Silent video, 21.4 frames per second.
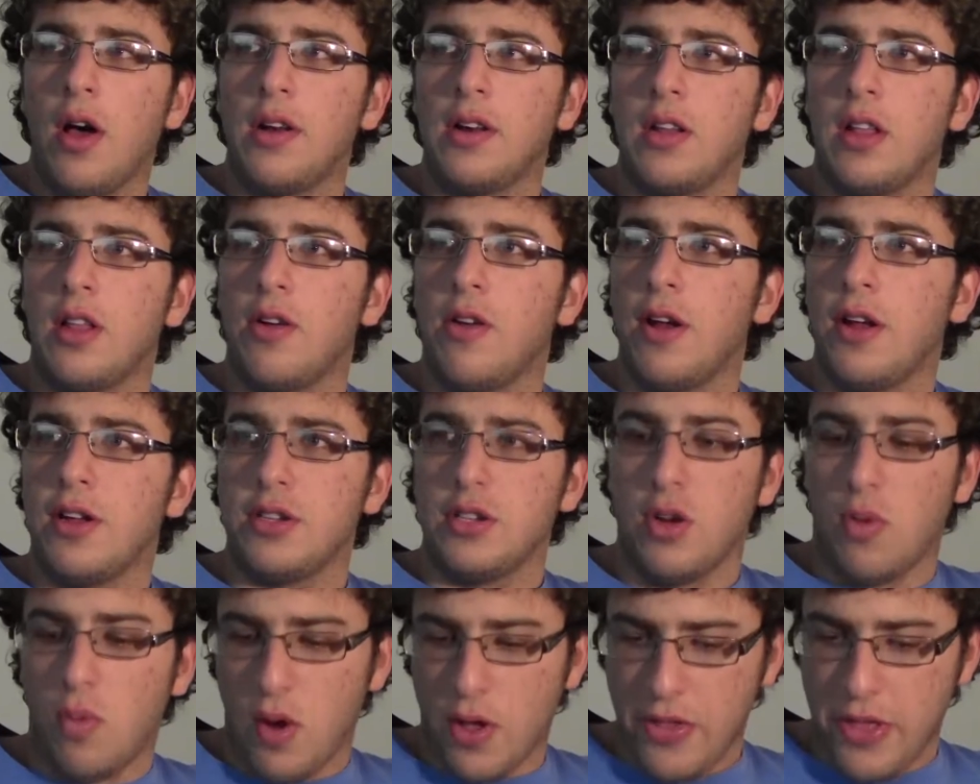unclear as
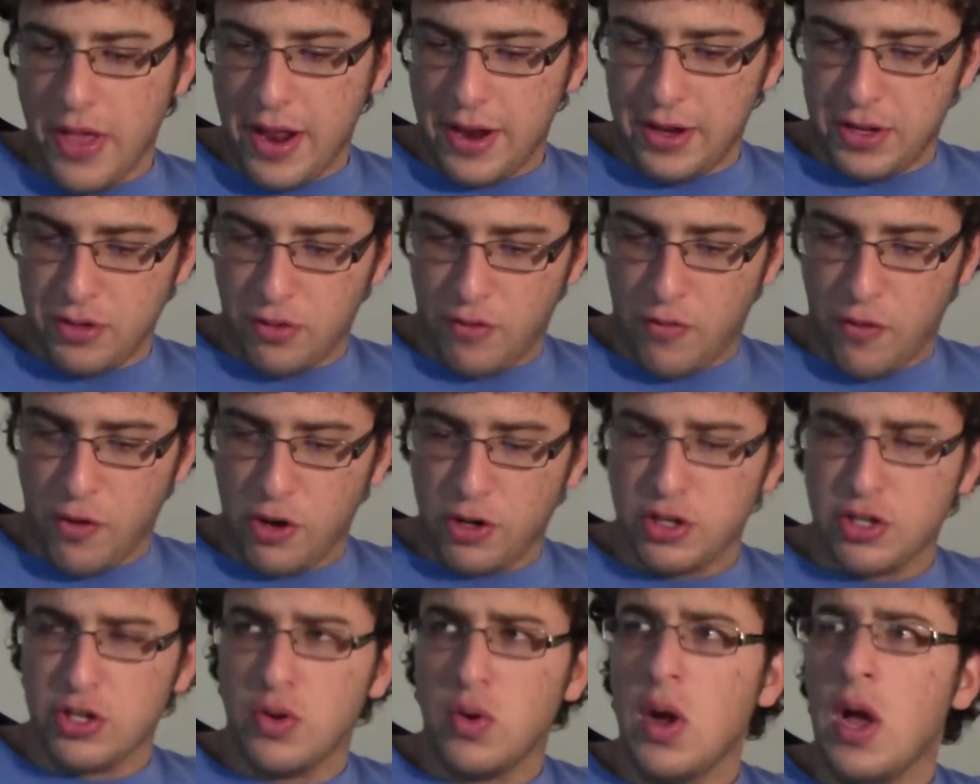to what that is
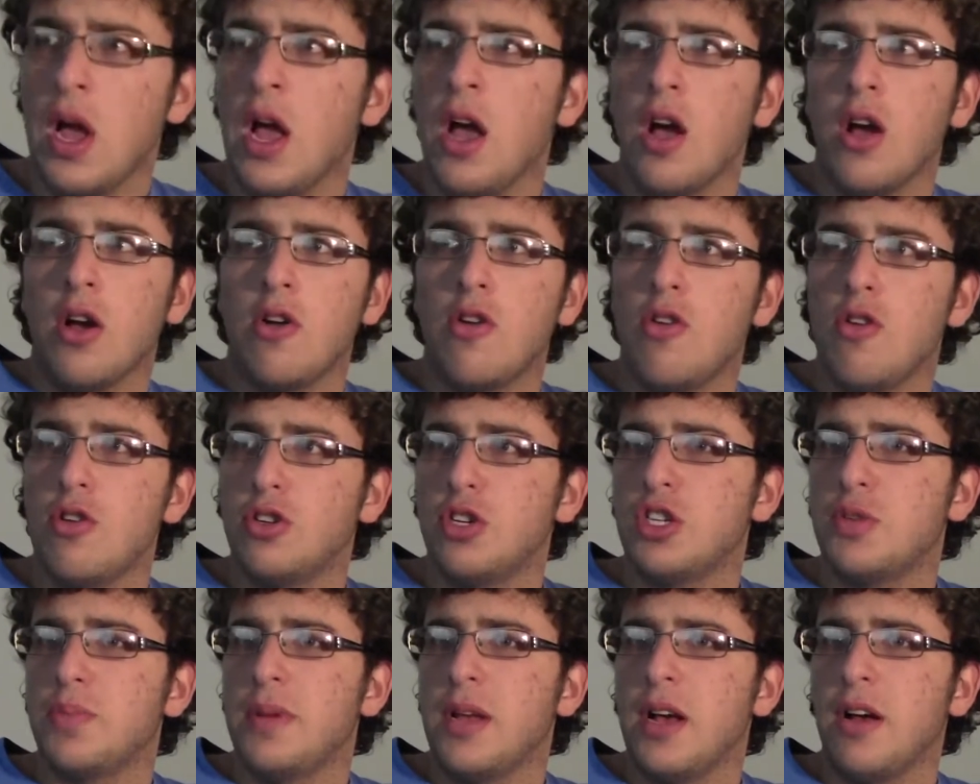referring to. Could
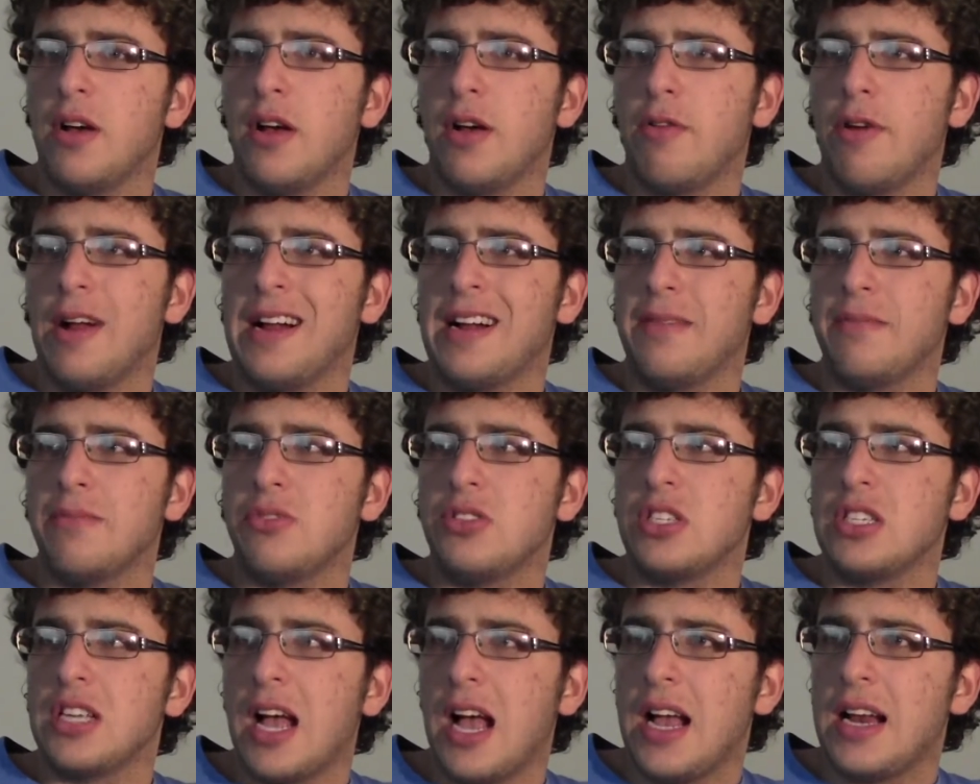just be a, a random
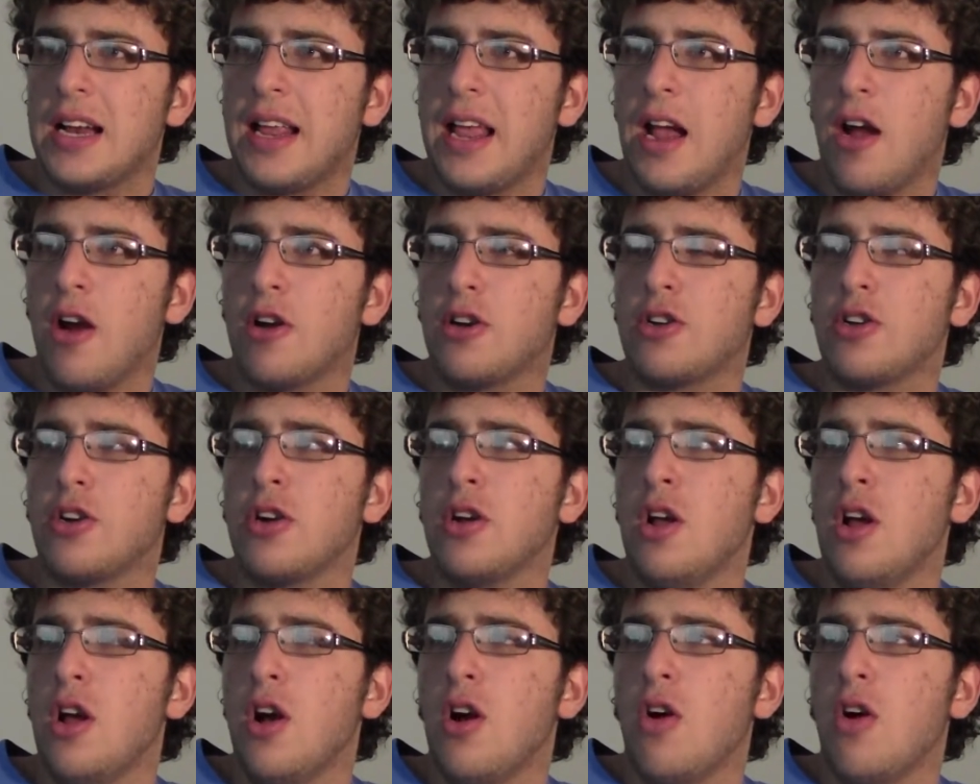side character,